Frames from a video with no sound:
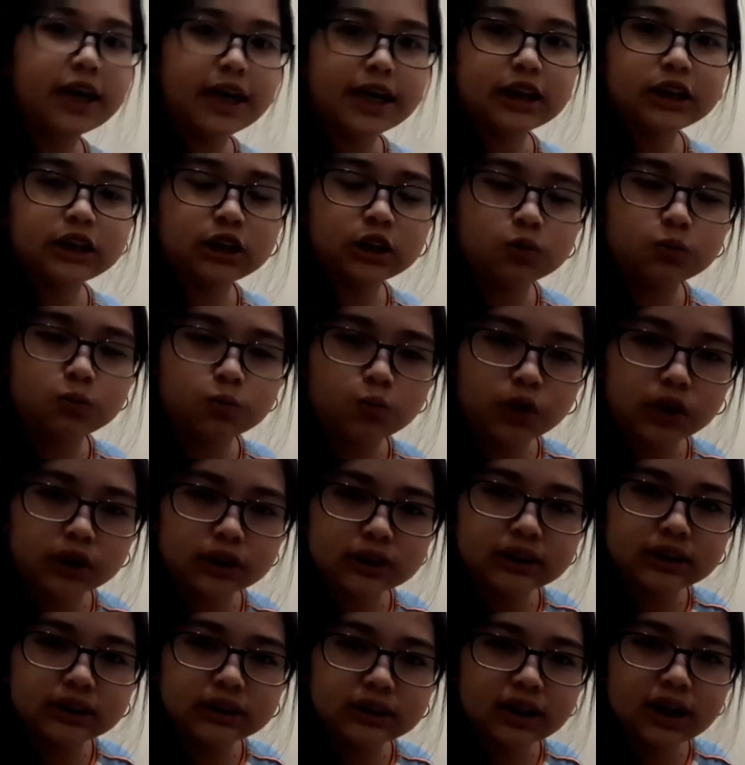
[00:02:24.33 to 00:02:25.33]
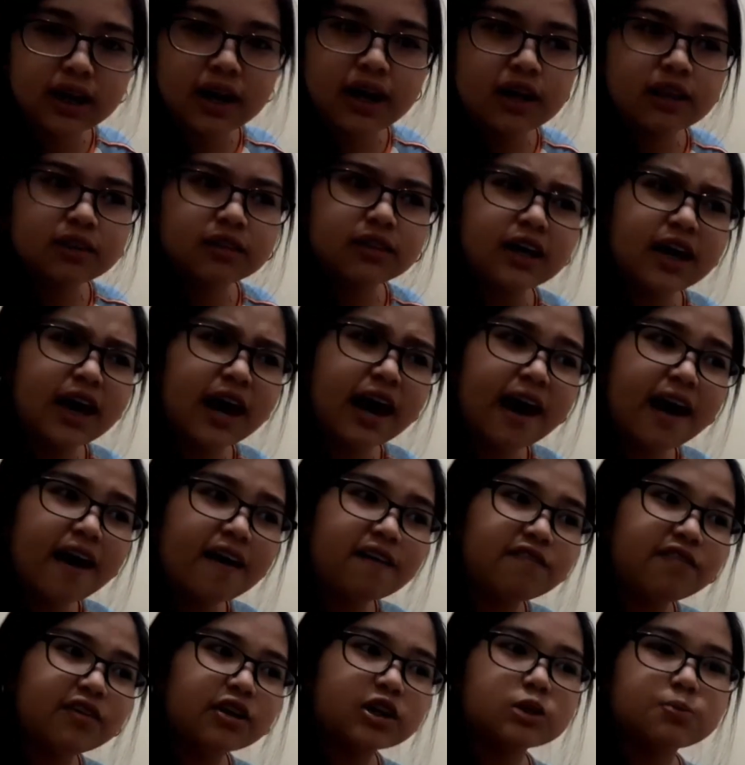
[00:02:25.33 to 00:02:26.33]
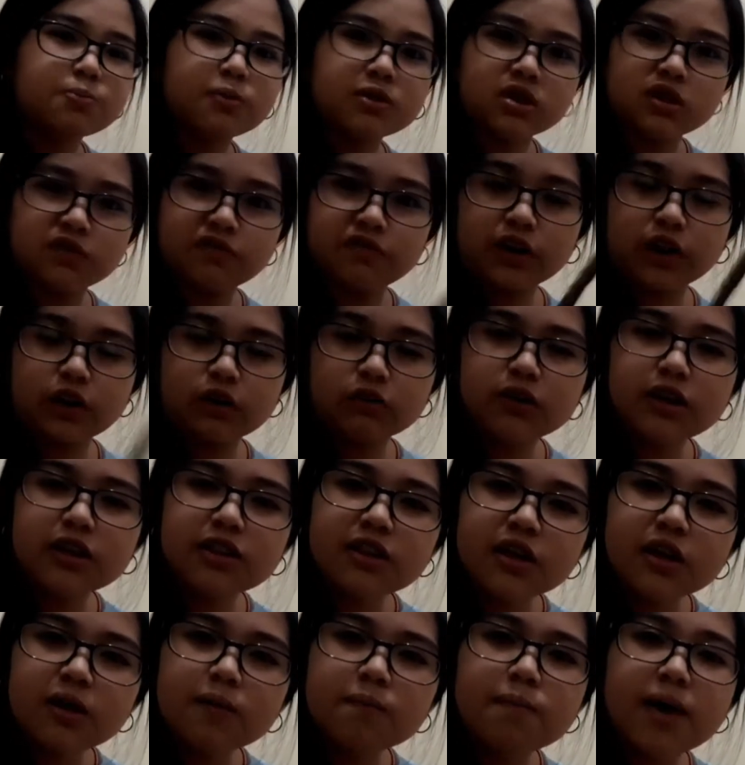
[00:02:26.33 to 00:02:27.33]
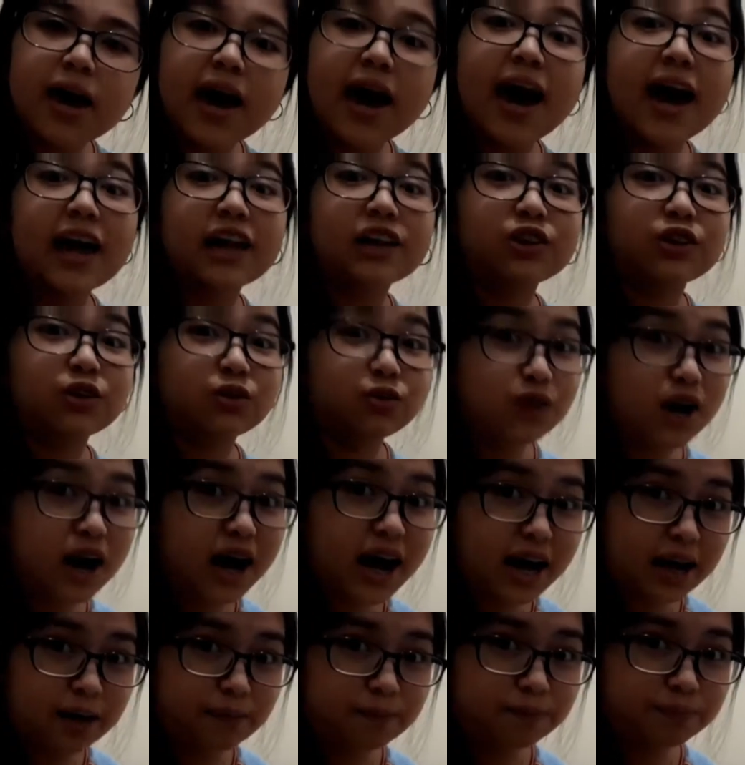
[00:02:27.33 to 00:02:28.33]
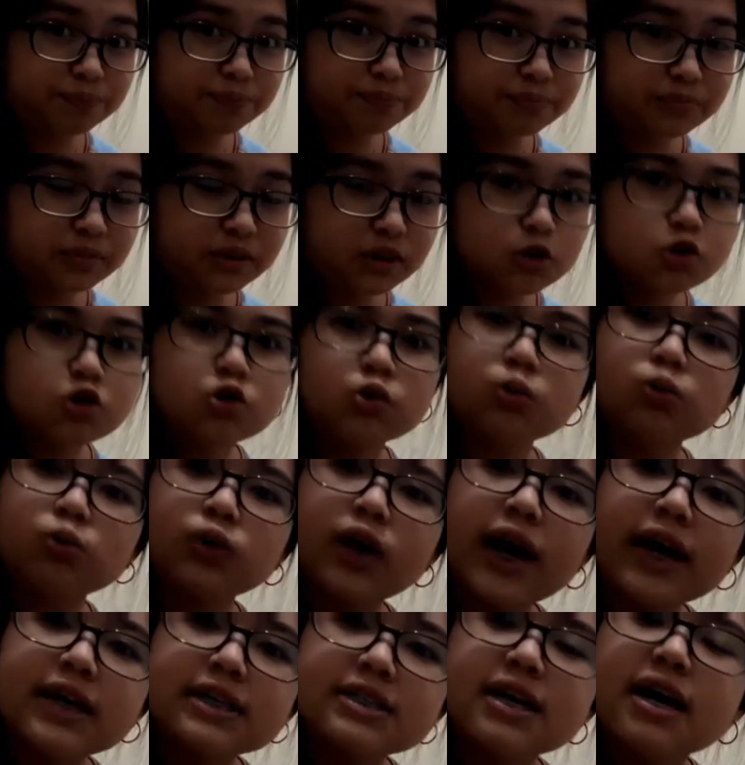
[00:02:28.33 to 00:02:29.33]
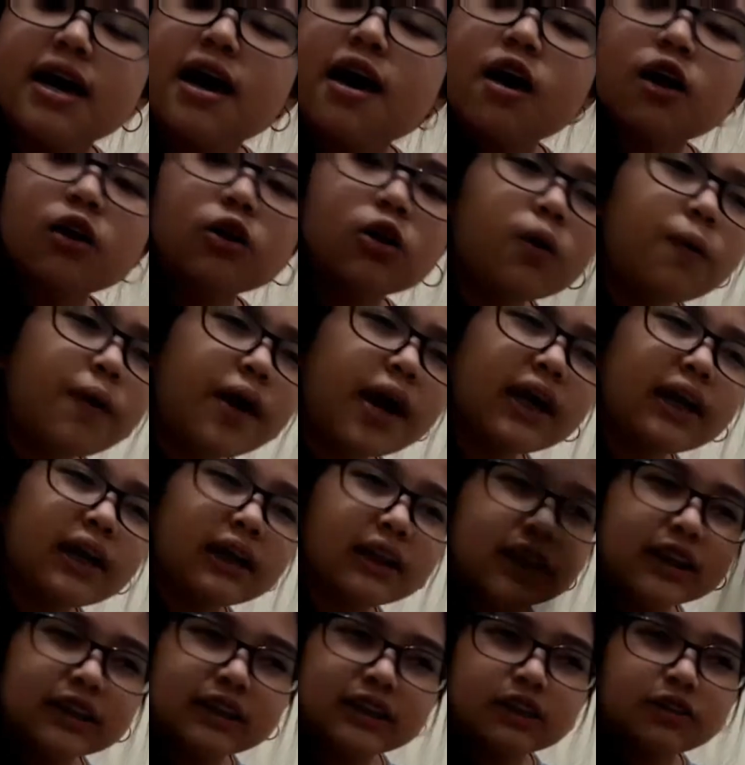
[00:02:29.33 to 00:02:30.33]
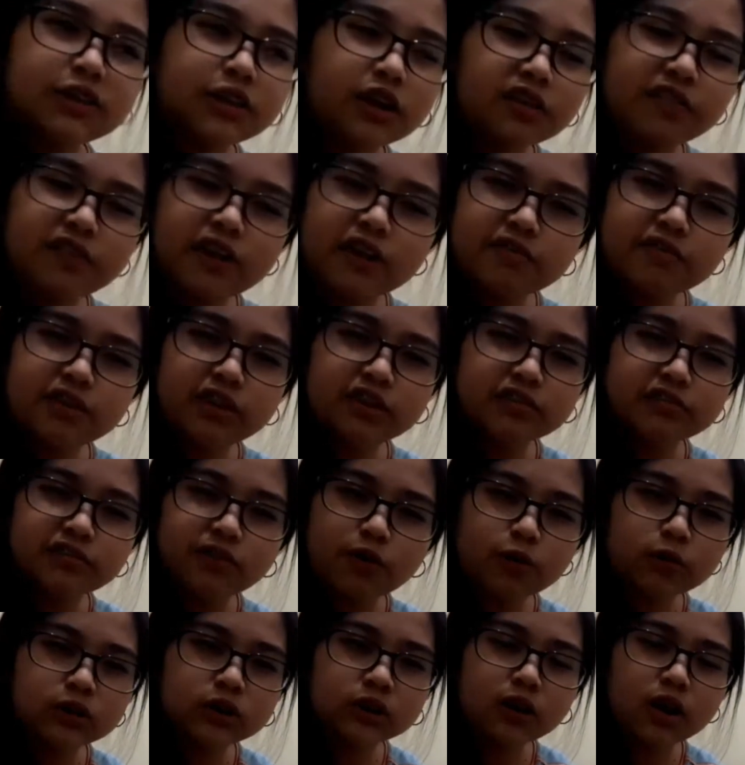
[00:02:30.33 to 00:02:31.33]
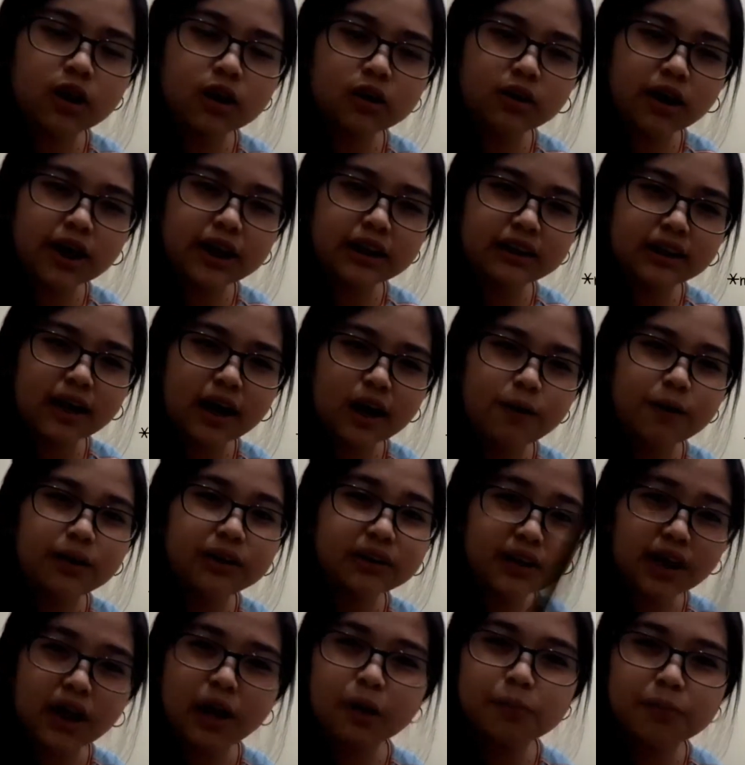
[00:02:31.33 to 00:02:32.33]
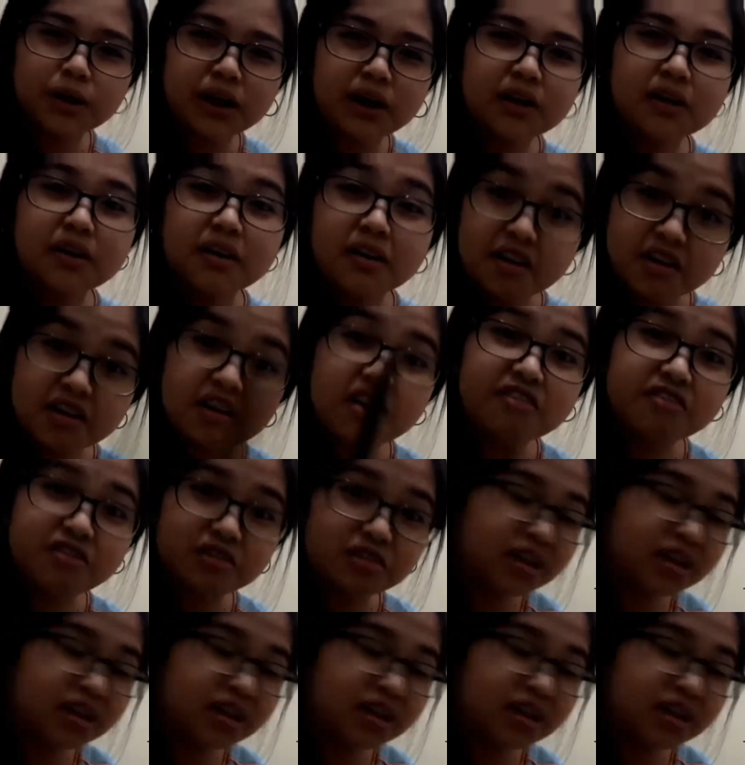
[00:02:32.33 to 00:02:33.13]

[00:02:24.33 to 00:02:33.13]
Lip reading: ancient ones, they have a specific rhythm and rhyme. So guys, go ahead and listen to your favorite folk song right now and tell me if you